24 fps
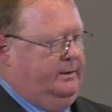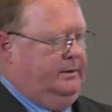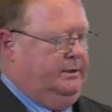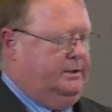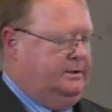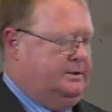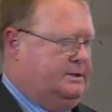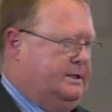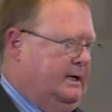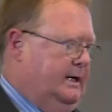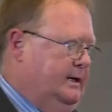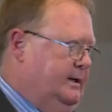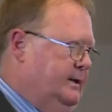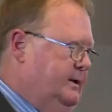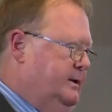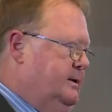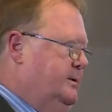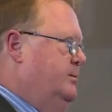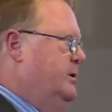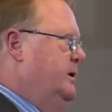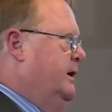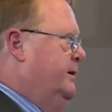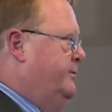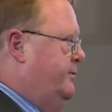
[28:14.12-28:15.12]
you say that the
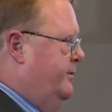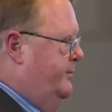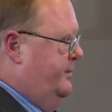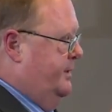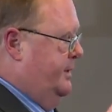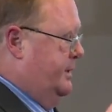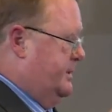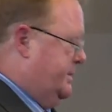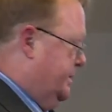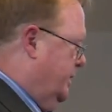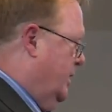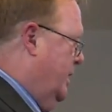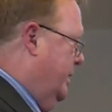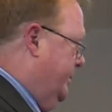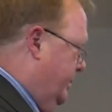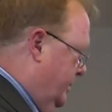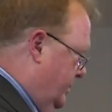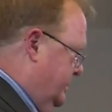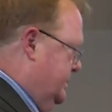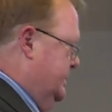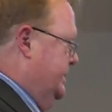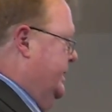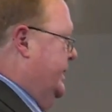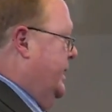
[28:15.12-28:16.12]
belief of the
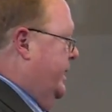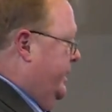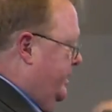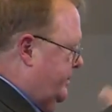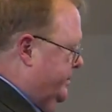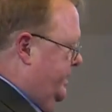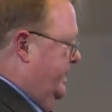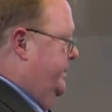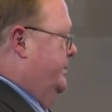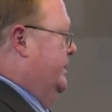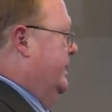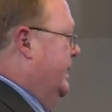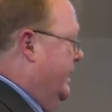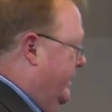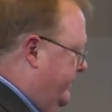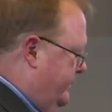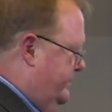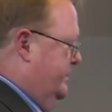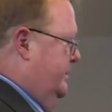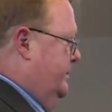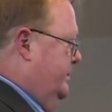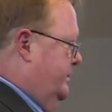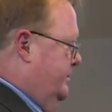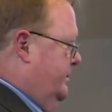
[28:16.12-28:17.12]
disciples and then other people
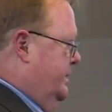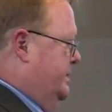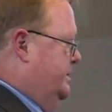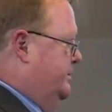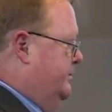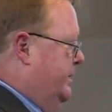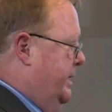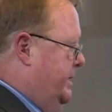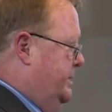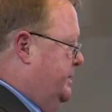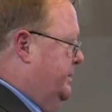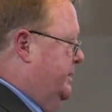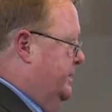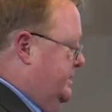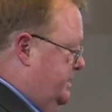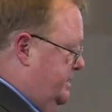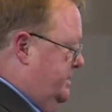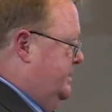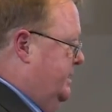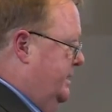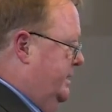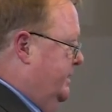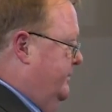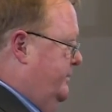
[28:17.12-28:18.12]
after the resurrection is a
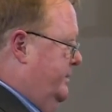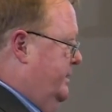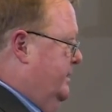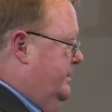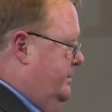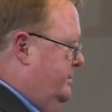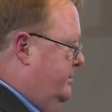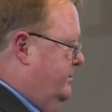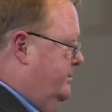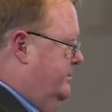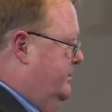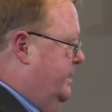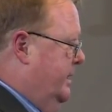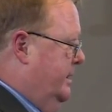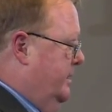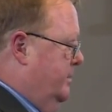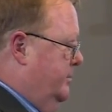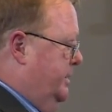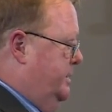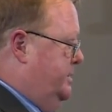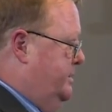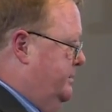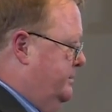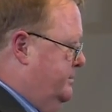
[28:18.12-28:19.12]
significant thing that
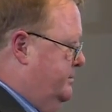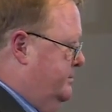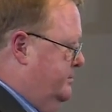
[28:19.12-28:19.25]
we should